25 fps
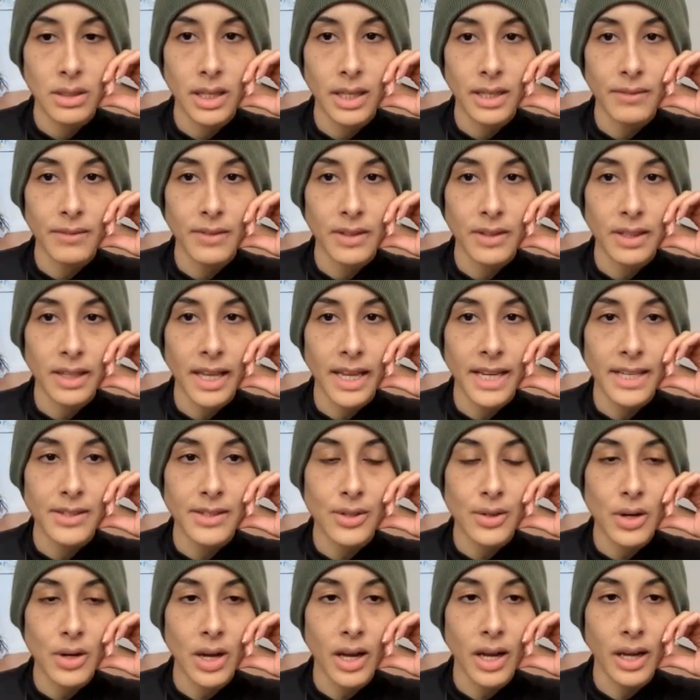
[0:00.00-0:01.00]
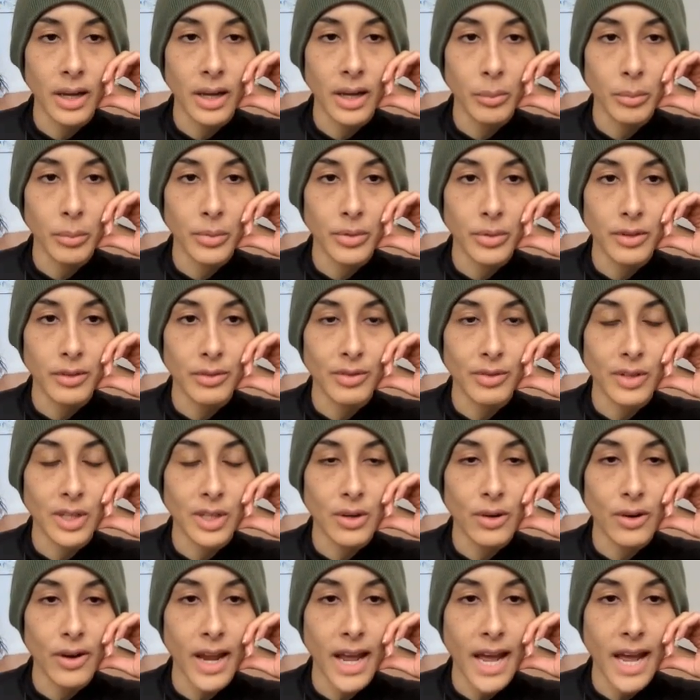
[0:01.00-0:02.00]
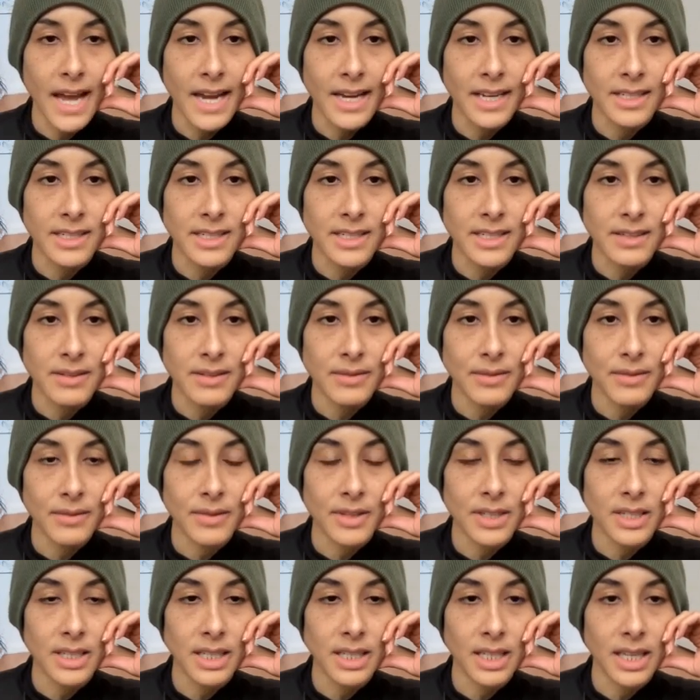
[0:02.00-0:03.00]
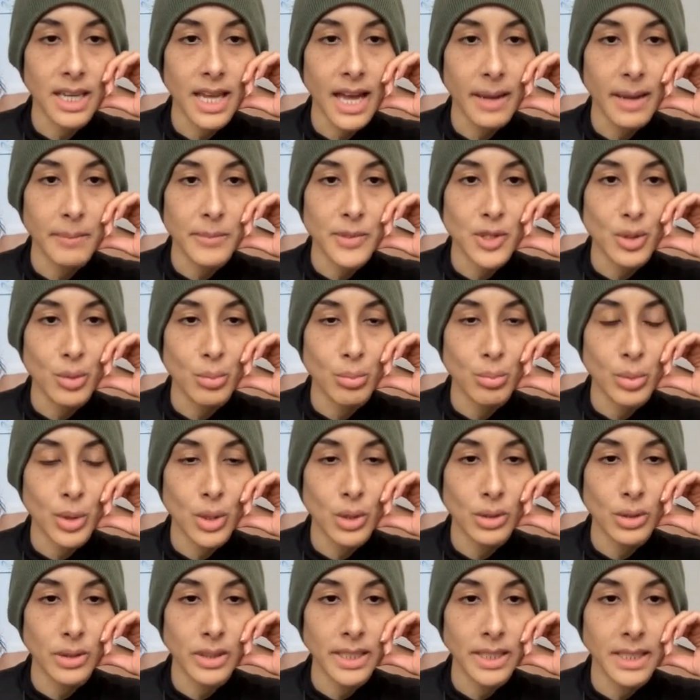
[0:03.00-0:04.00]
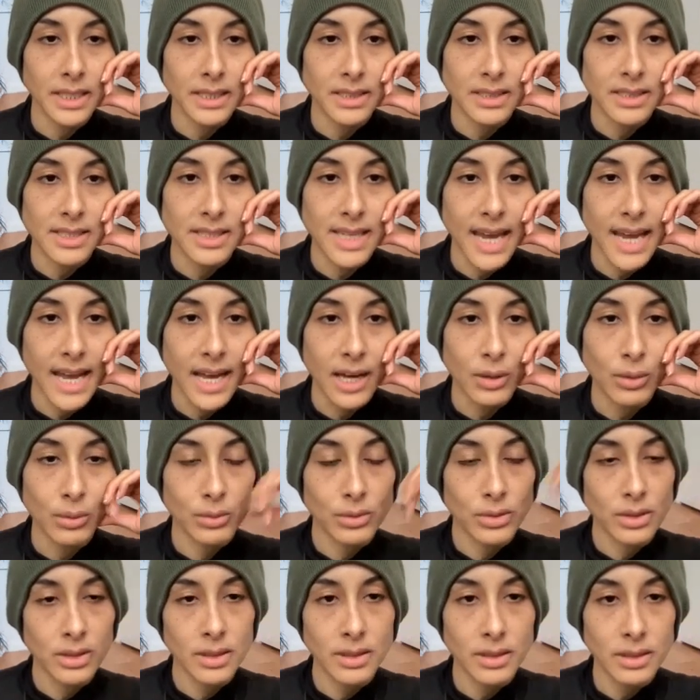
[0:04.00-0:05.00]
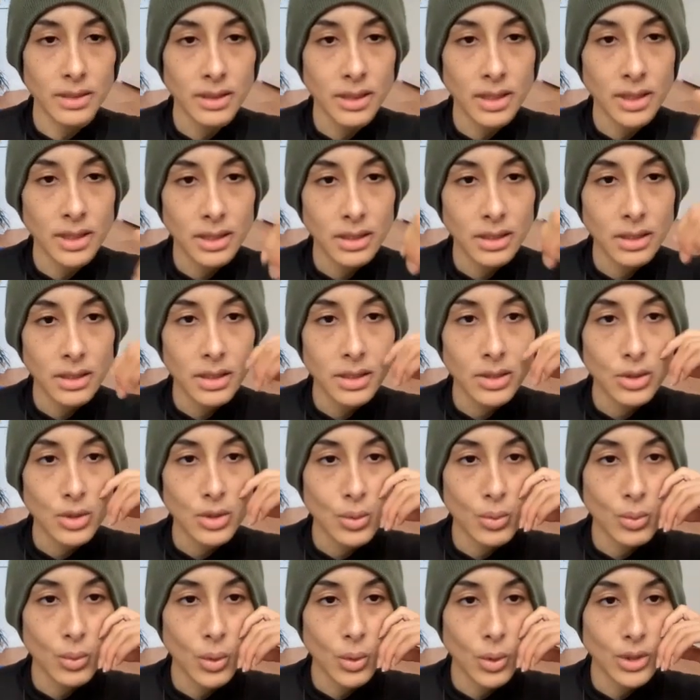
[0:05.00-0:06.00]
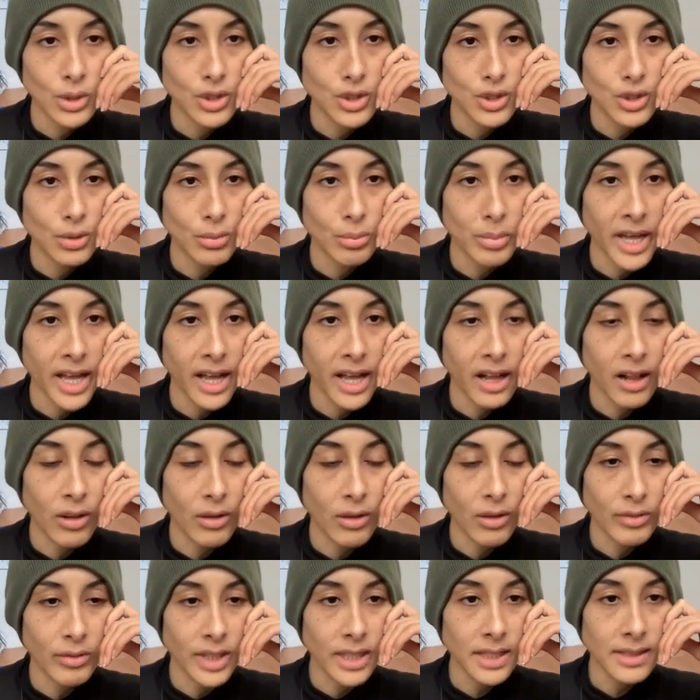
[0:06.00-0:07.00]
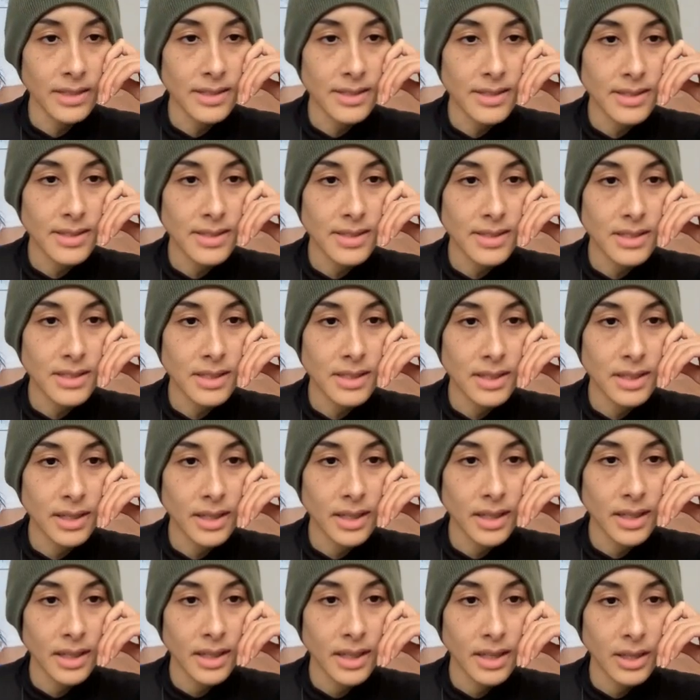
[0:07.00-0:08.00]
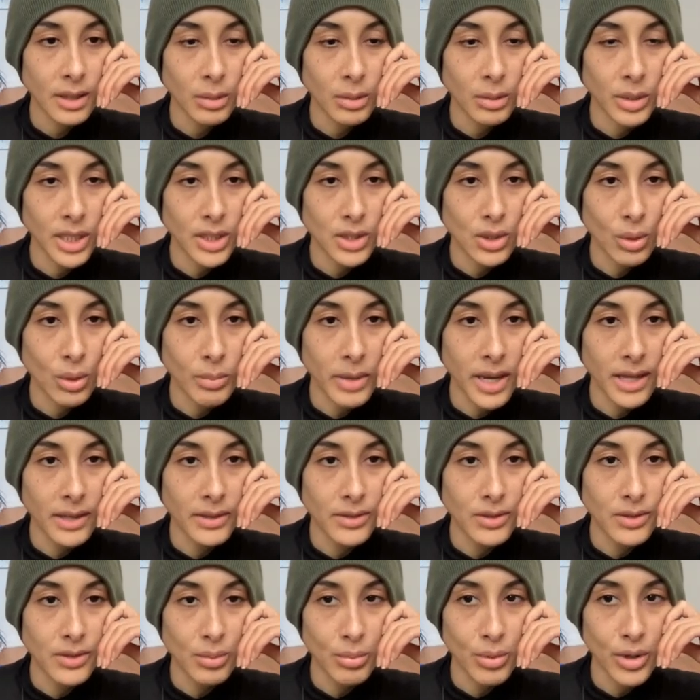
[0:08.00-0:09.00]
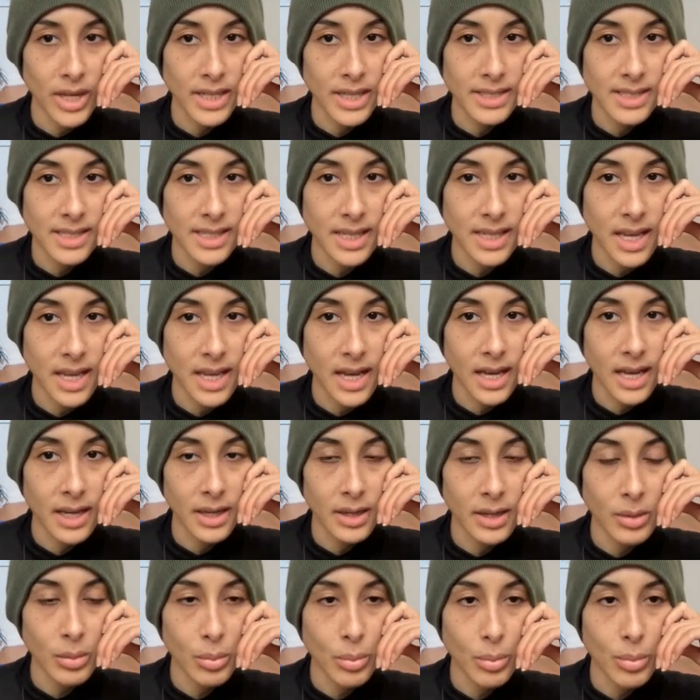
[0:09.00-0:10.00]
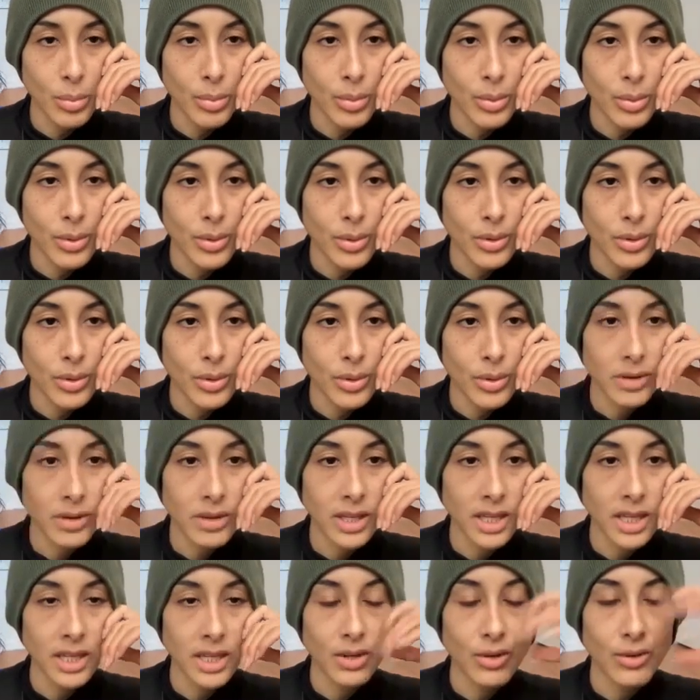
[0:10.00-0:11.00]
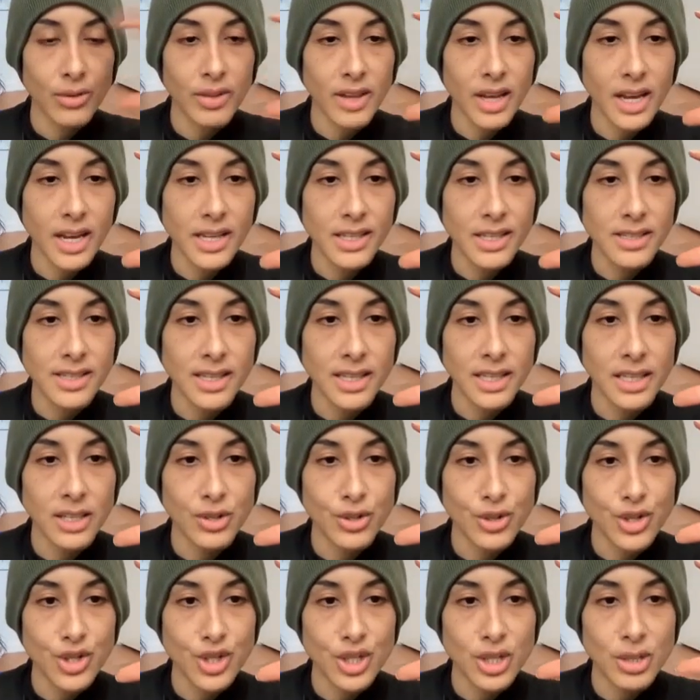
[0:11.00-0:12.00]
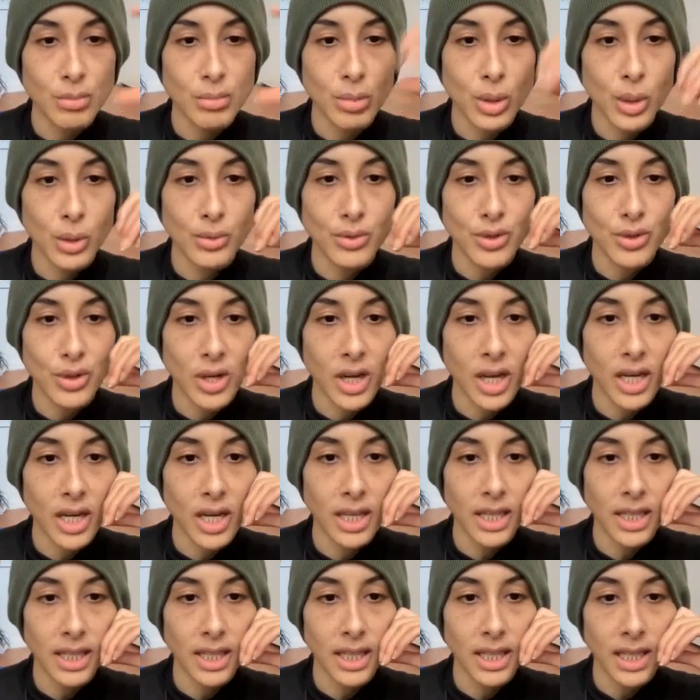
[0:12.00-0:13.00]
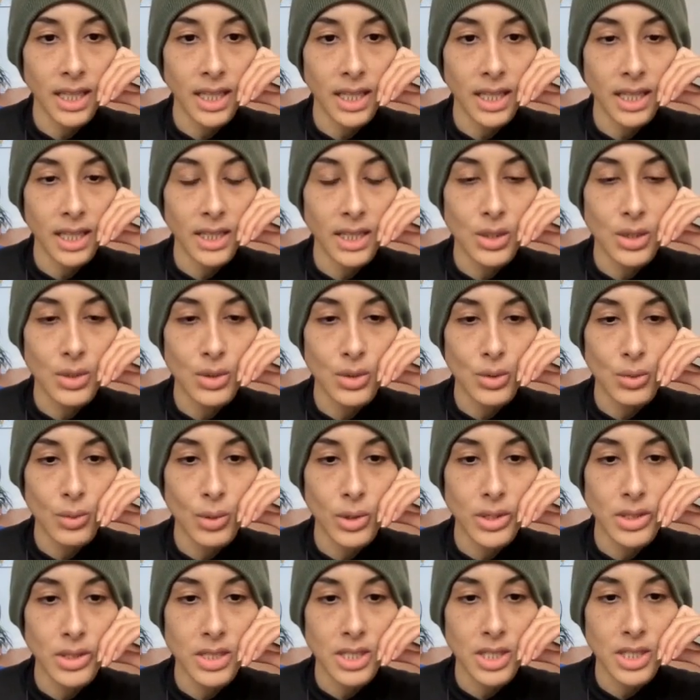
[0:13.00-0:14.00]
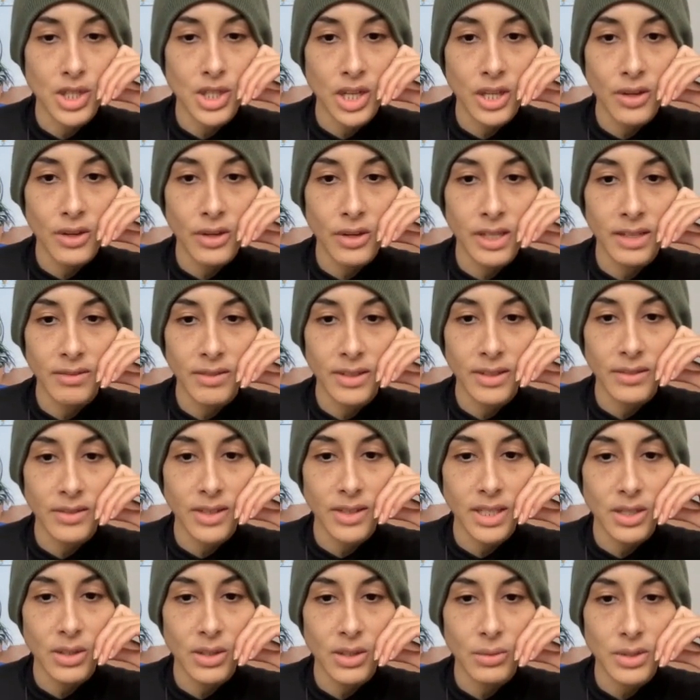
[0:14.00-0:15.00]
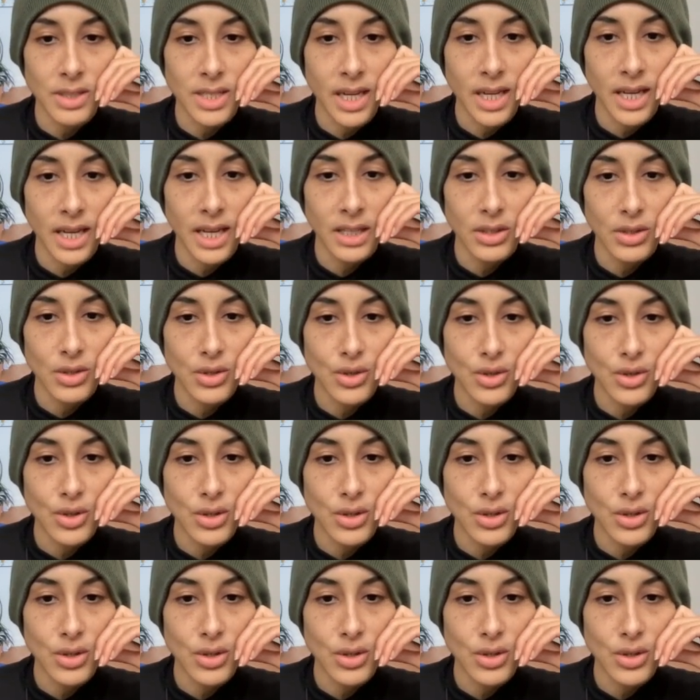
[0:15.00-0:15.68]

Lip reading: And if the legs are up, the feet are active, the kneecaps are pulling down towards your pelvis, the big toe mounds are pressing up, the inner thighs, inner shin bones are hugging in towards each other, even if they don't touch.